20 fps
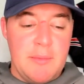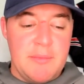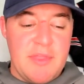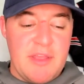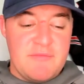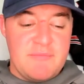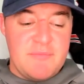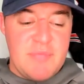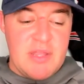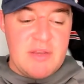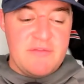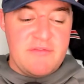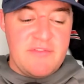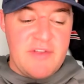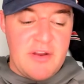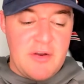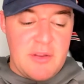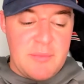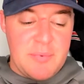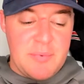They've been
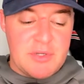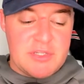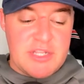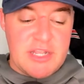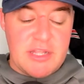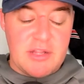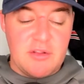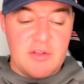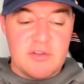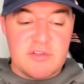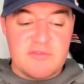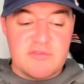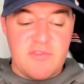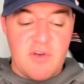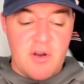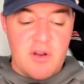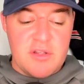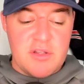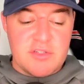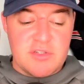very particular as
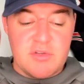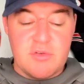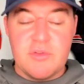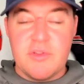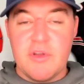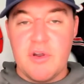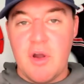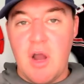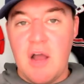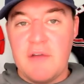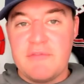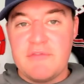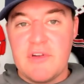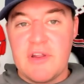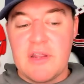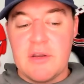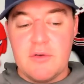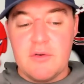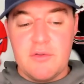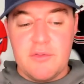far as who they're
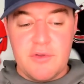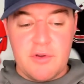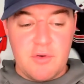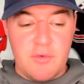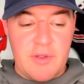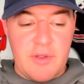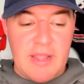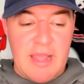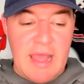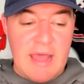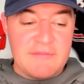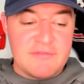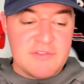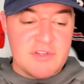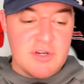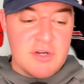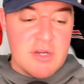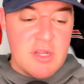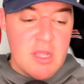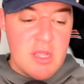offering and who they're going
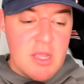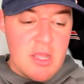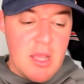after.